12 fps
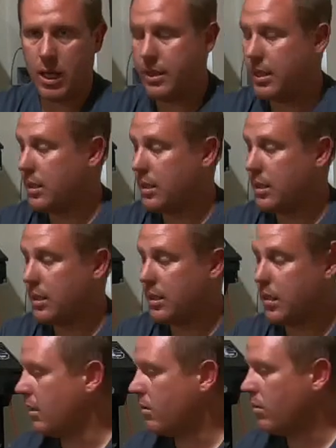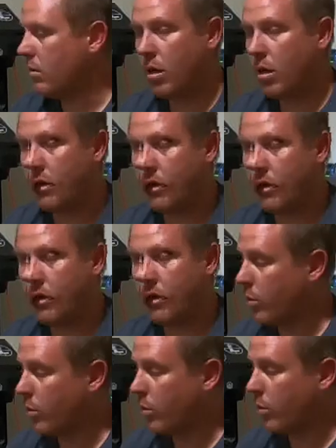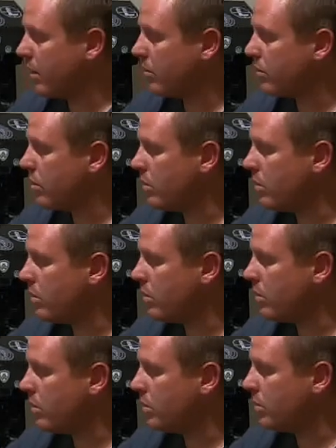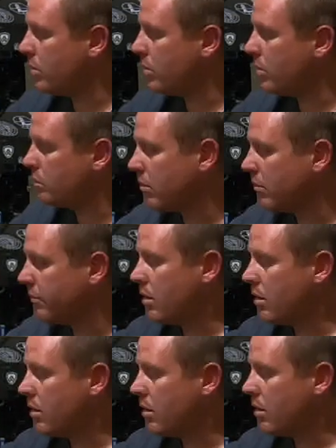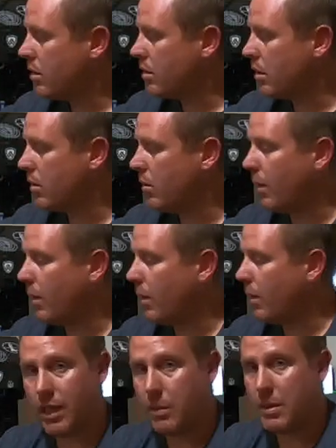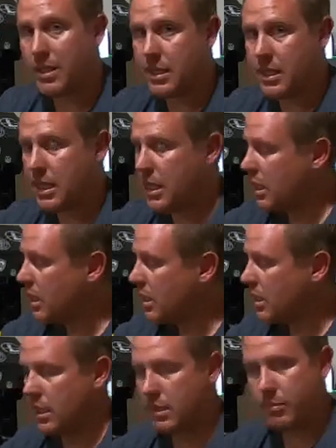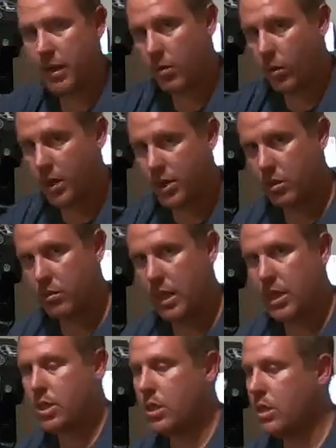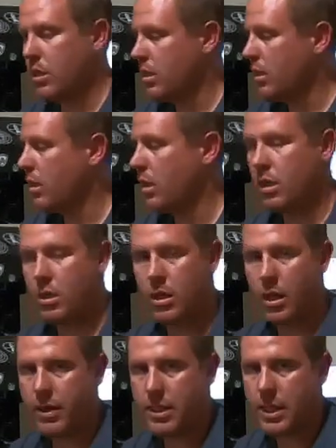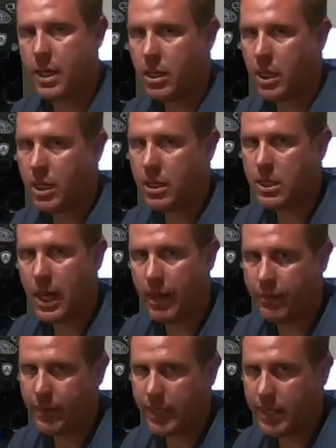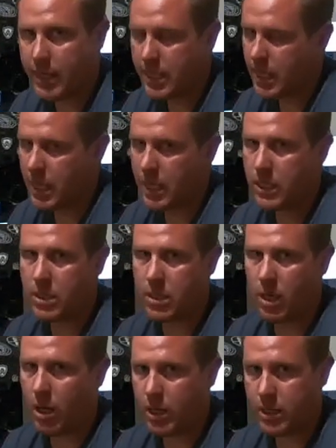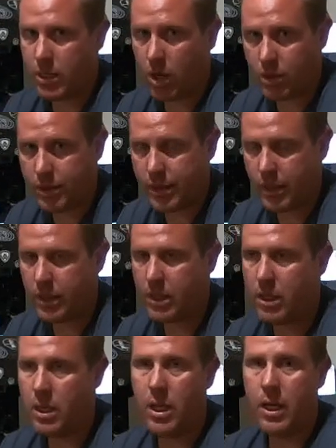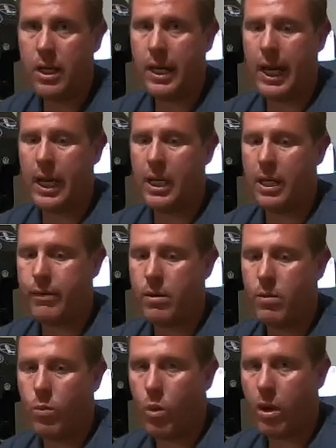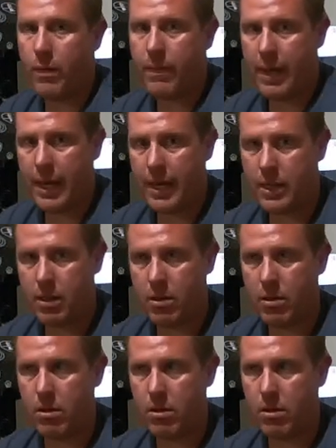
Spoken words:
these cuts now all down to the model. So L, M, and C, doesn't matter what generation, of the Steyr guns. I've got the designs and it's all done. And if you want that